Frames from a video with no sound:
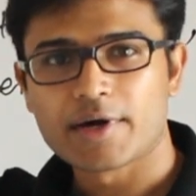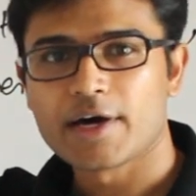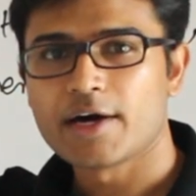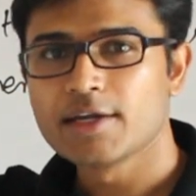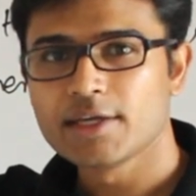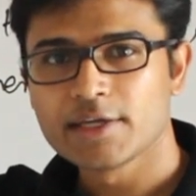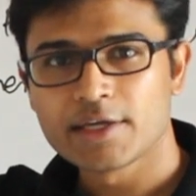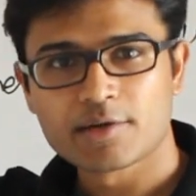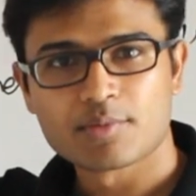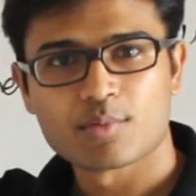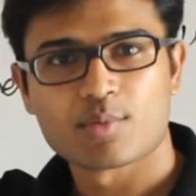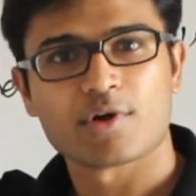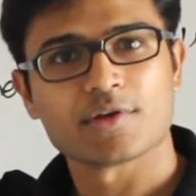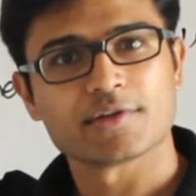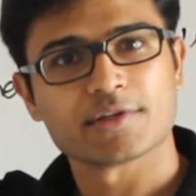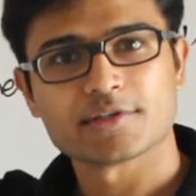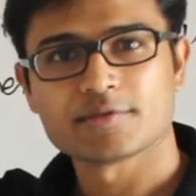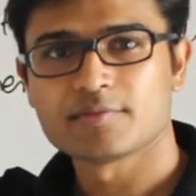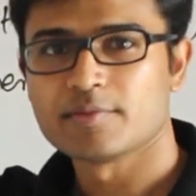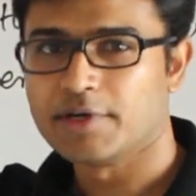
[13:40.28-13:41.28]
earlier
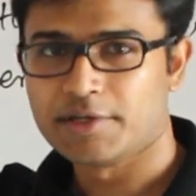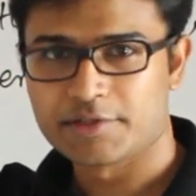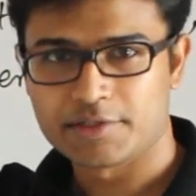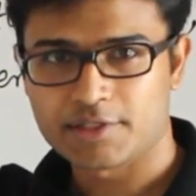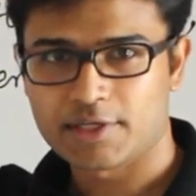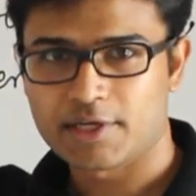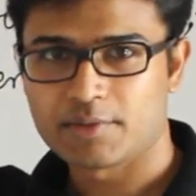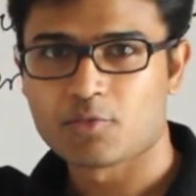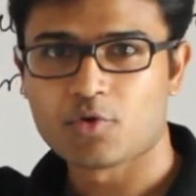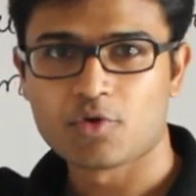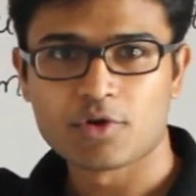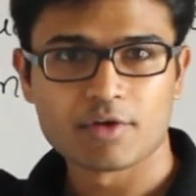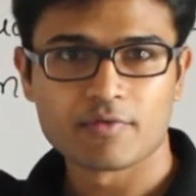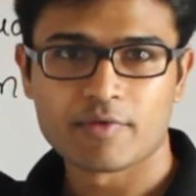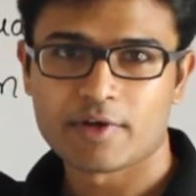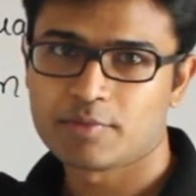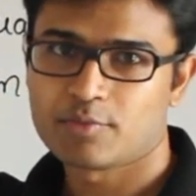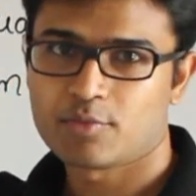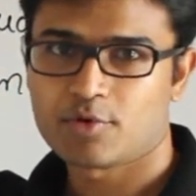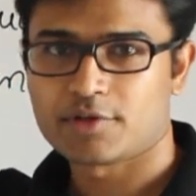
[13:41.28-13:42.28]
process burst time, only
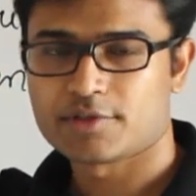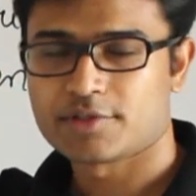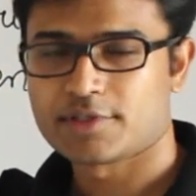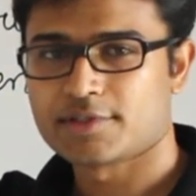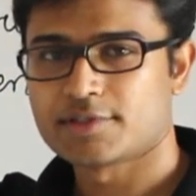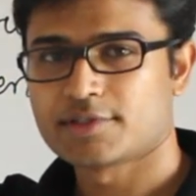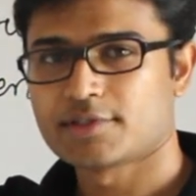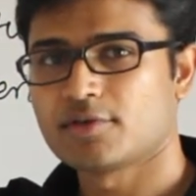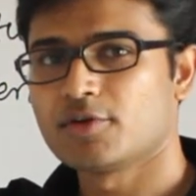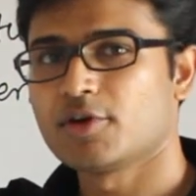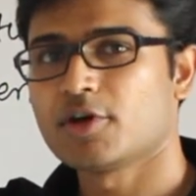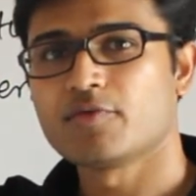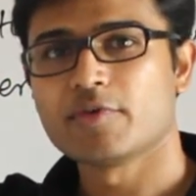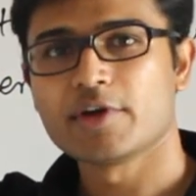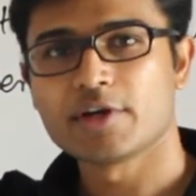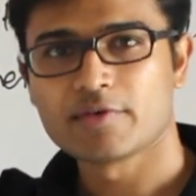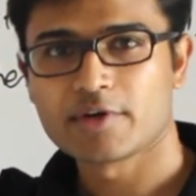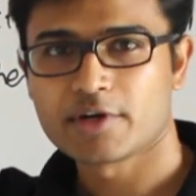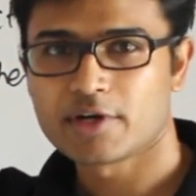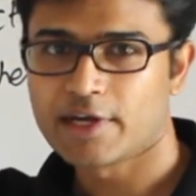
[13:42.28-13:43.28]
one process. You are
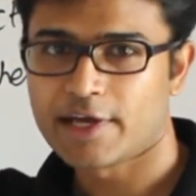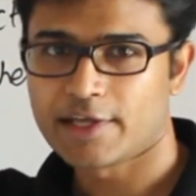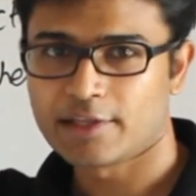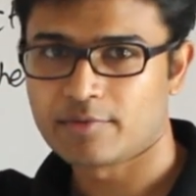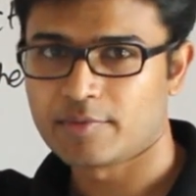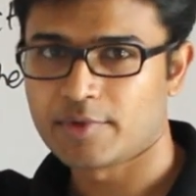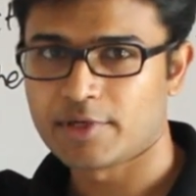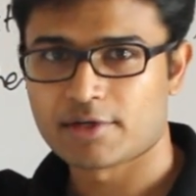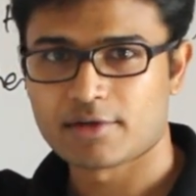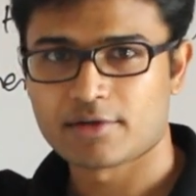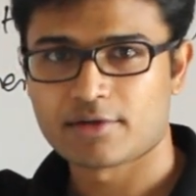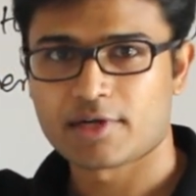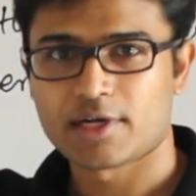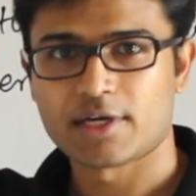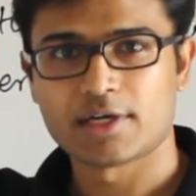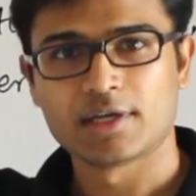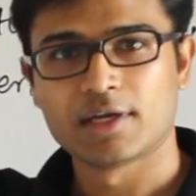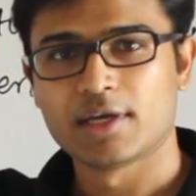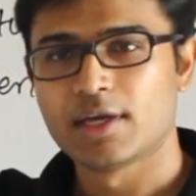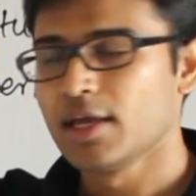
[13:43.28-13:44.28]
very, very dynamic,
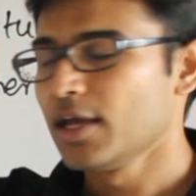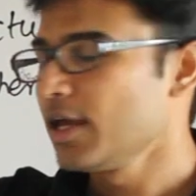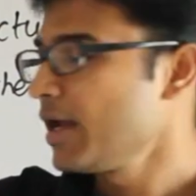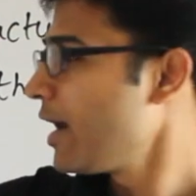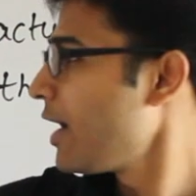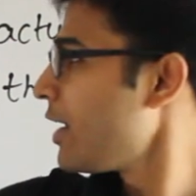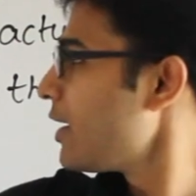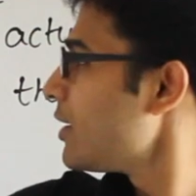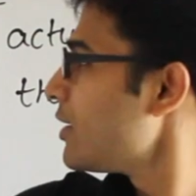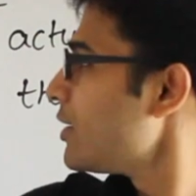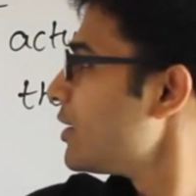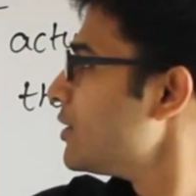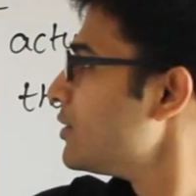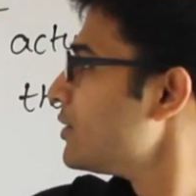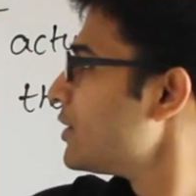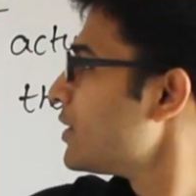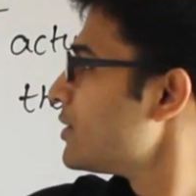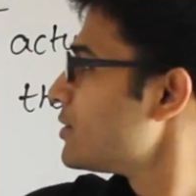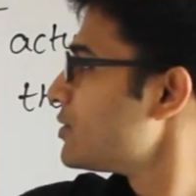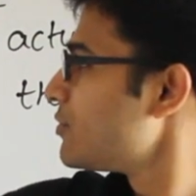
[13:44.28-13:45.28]
right? And
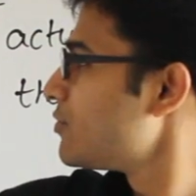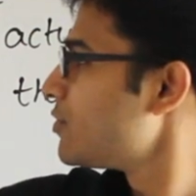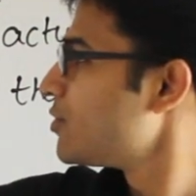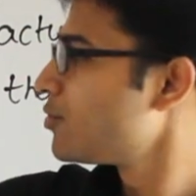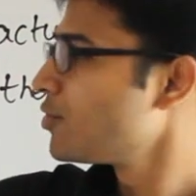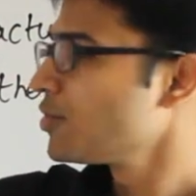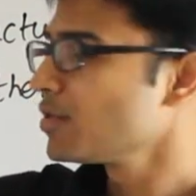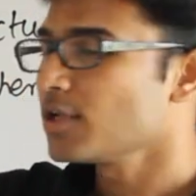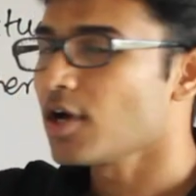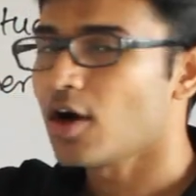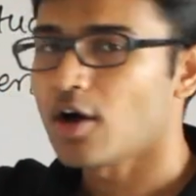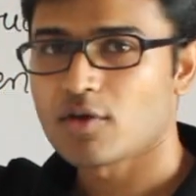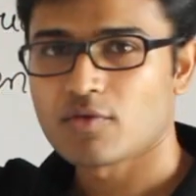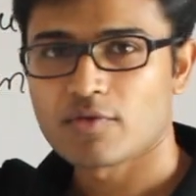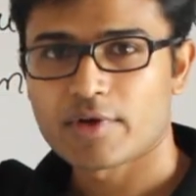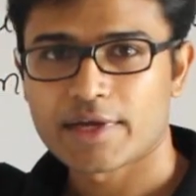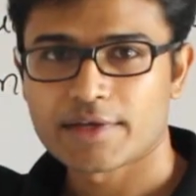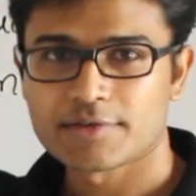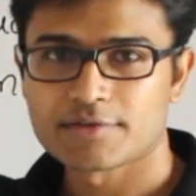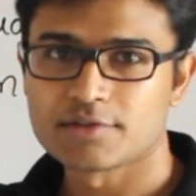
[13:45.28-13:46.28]
in case if you put
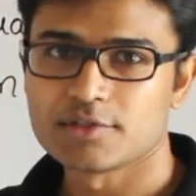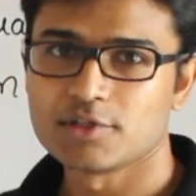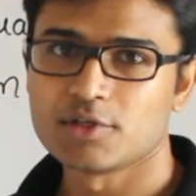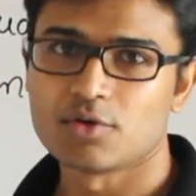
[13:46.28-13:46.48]
alpha as